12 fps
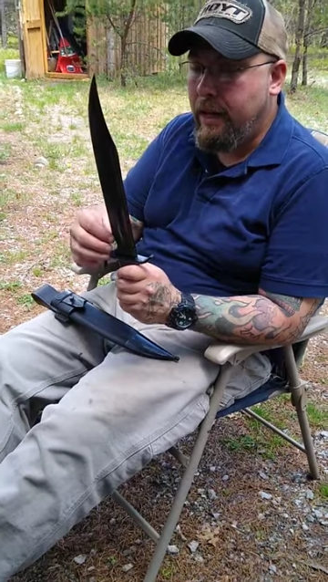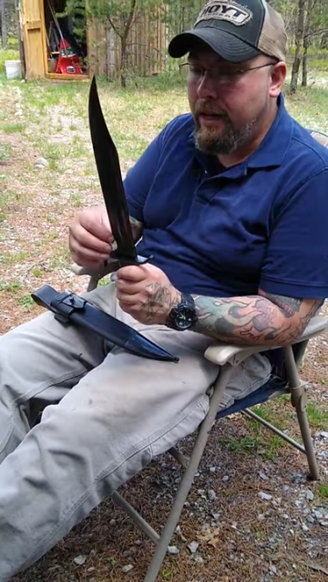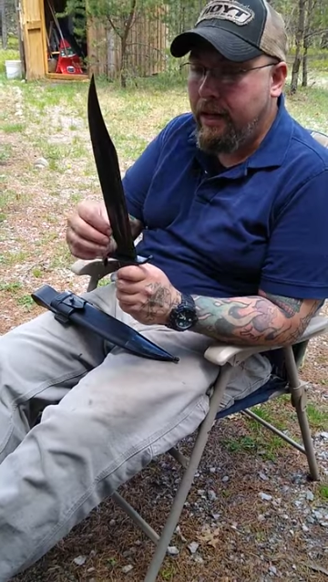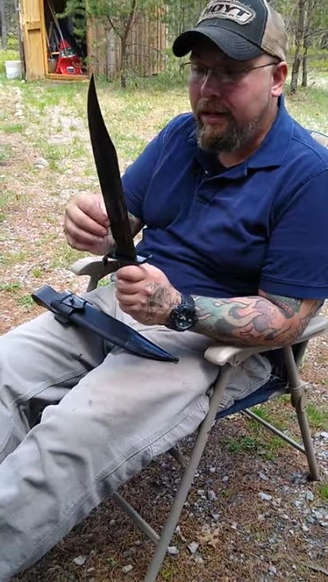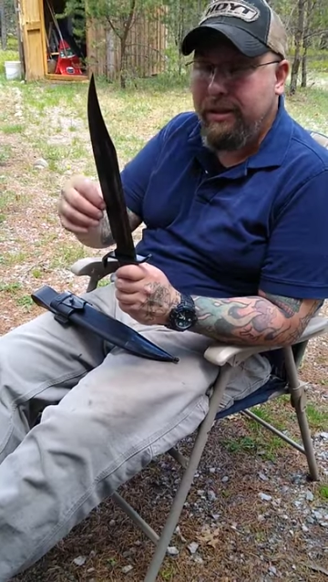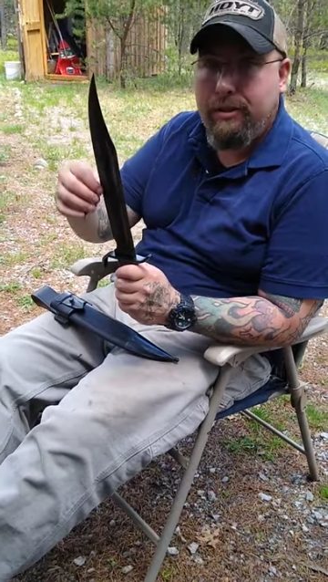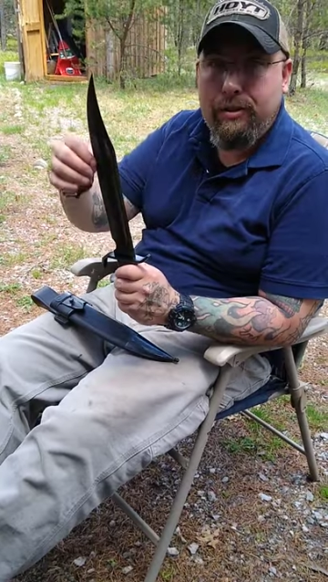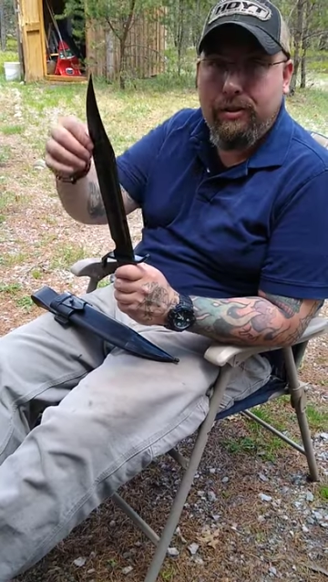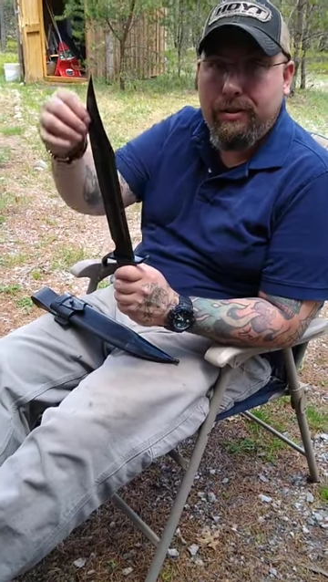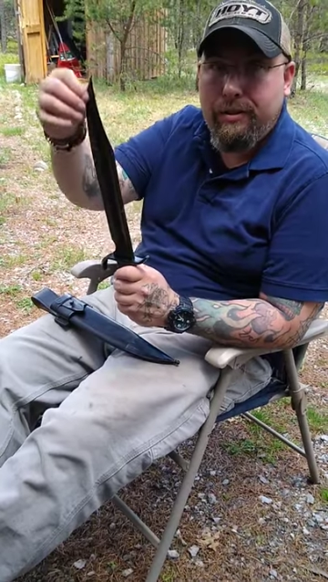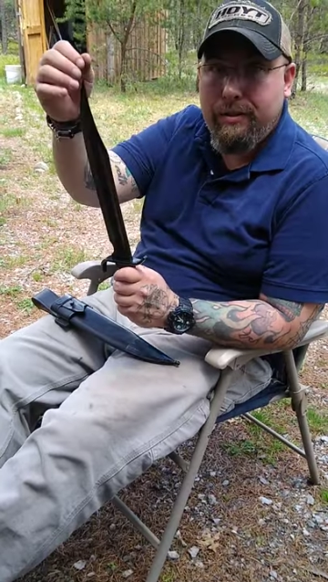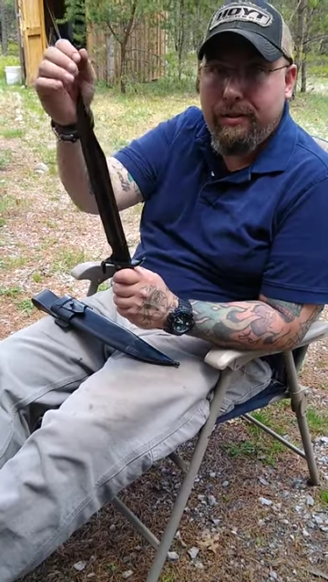the
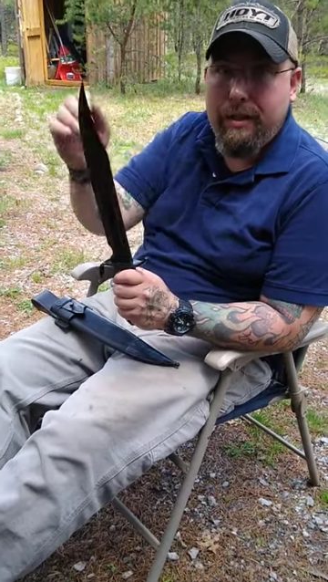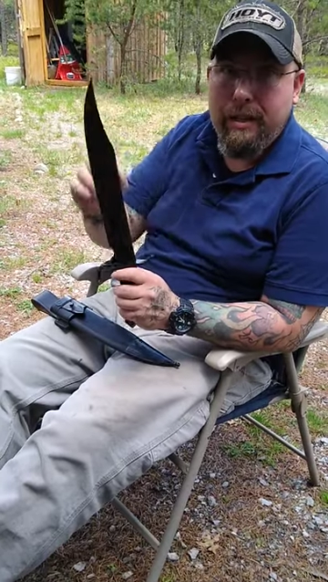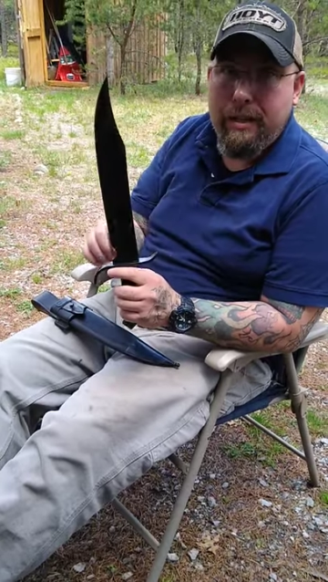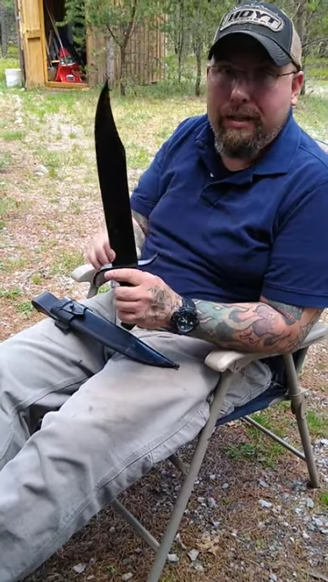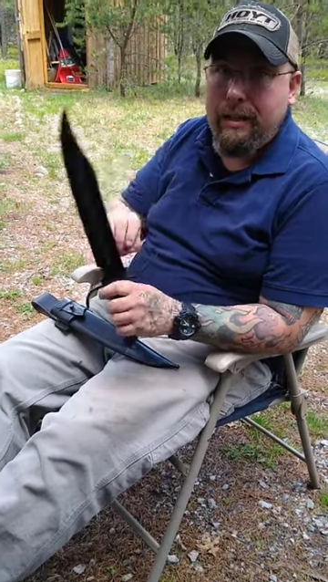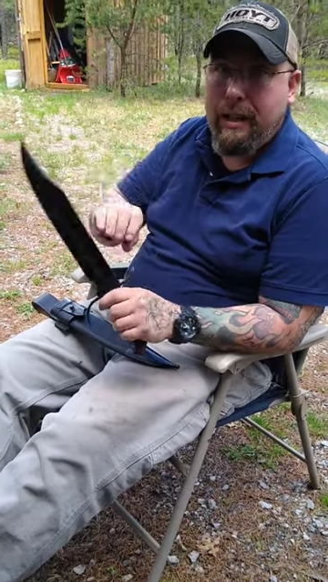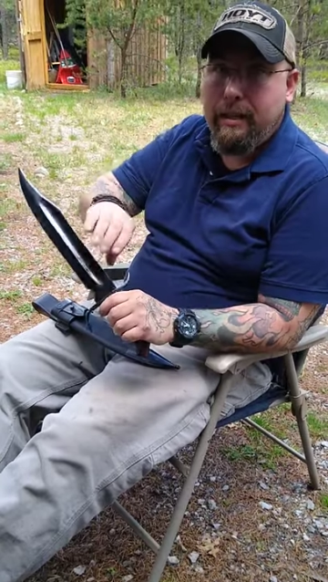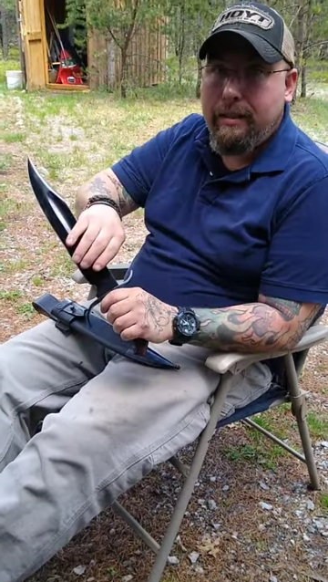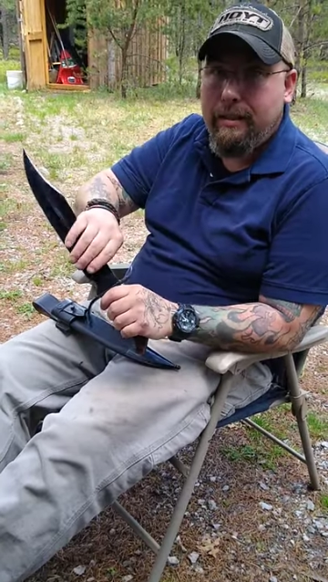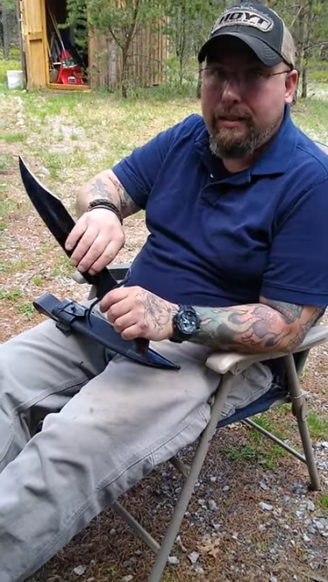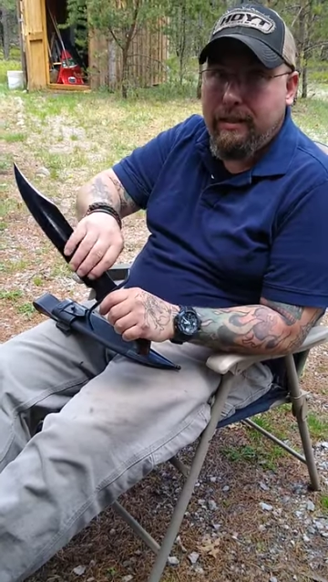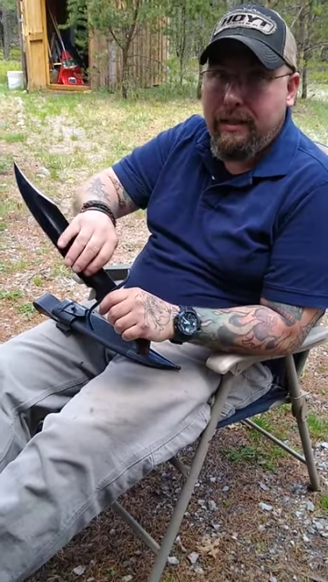edge, not
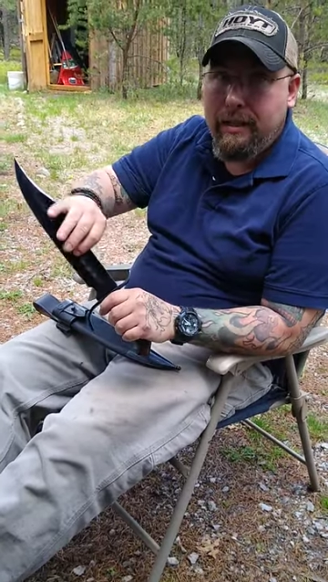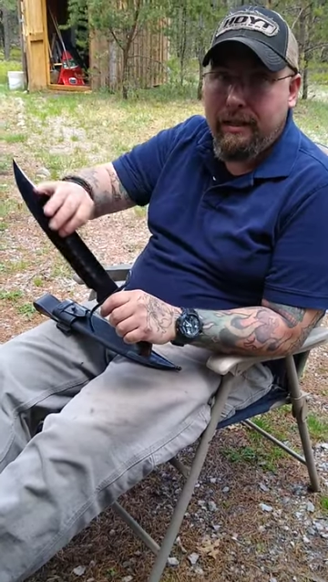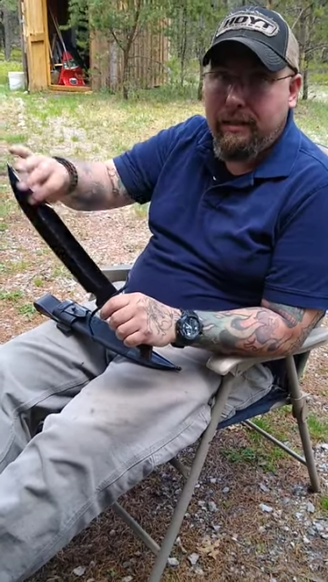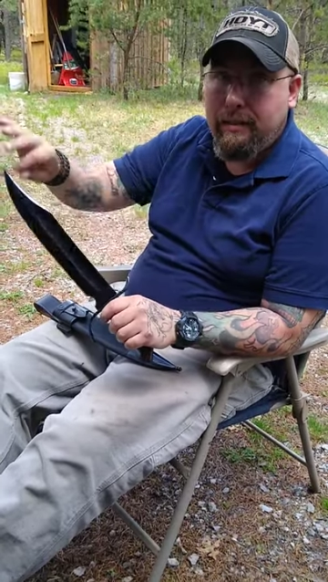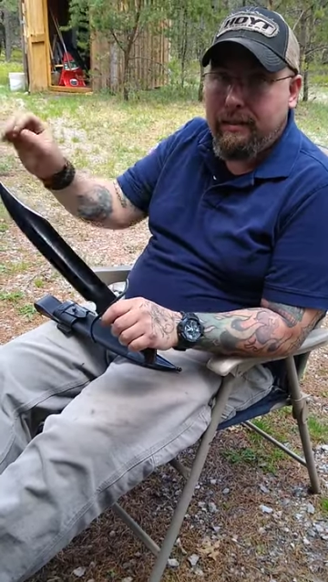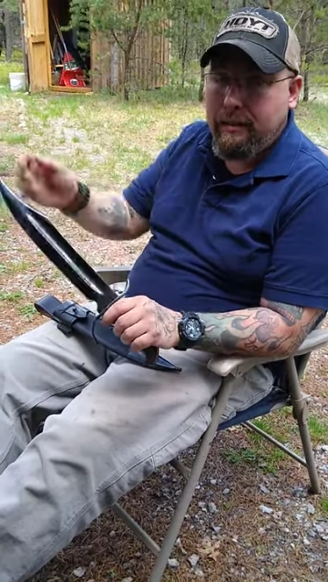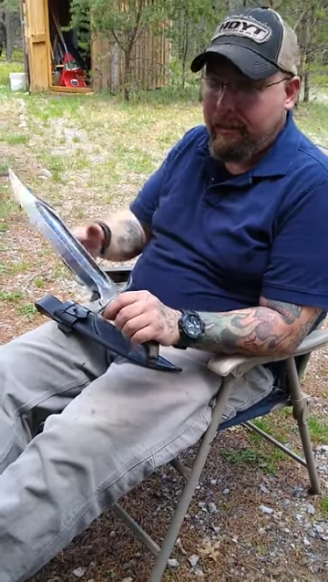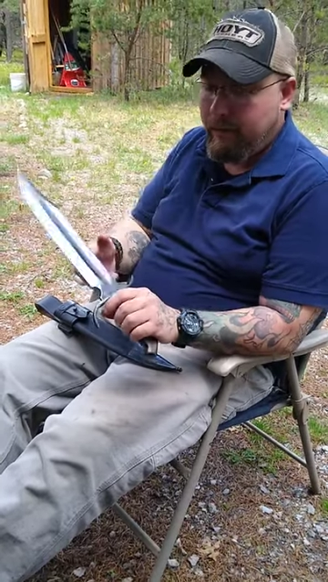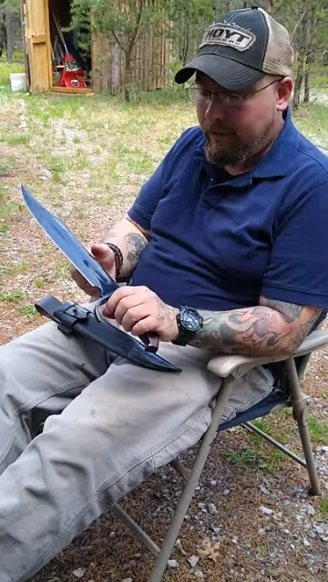the steel,